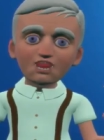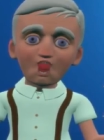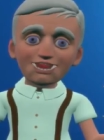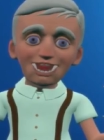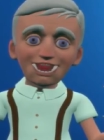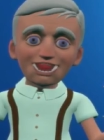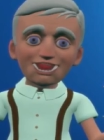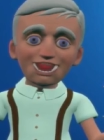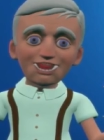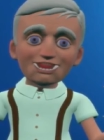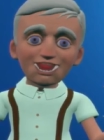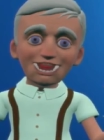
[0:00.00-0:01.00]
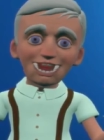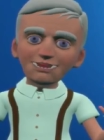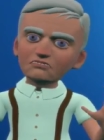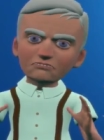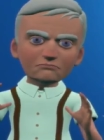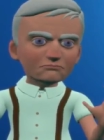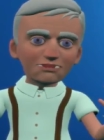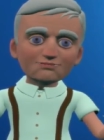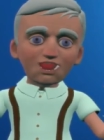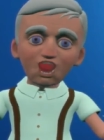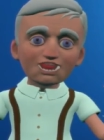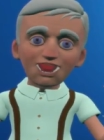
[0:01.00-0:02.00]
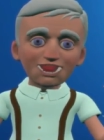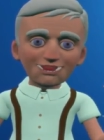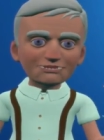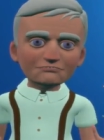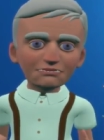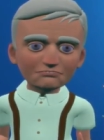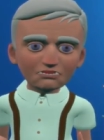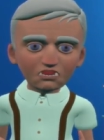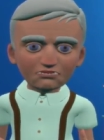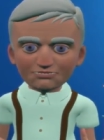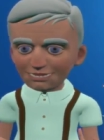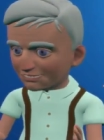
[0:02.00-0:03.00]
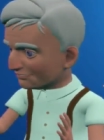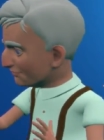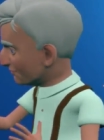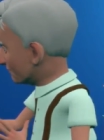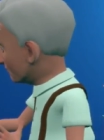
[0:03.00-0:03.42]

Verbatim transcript: tricks today, all sorts of special effects. We're going